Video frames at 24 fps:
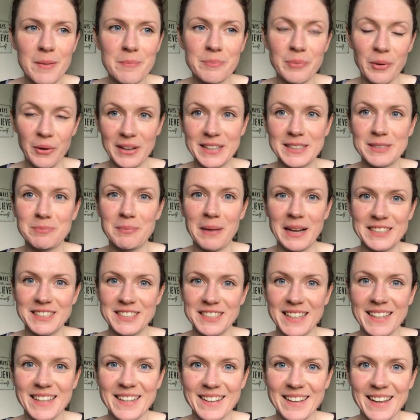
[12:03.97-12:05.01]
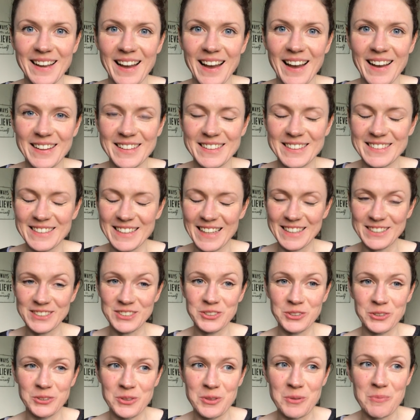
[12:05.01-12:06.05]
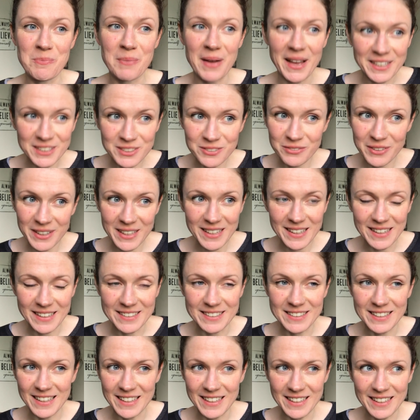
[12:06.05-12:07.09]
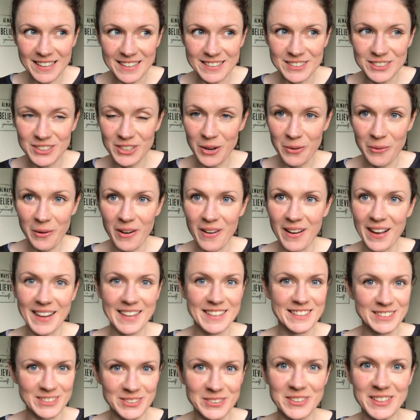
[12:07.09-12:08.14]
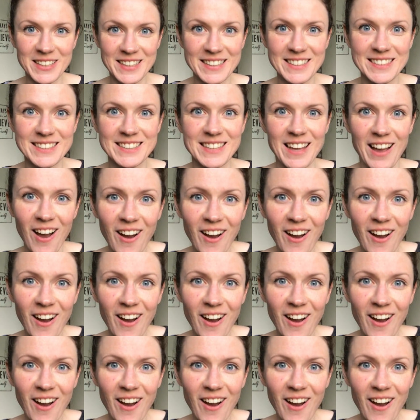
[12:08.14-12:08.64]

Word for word: but it's magic, and it's just the best feeling, thinking, you know what, I can do this,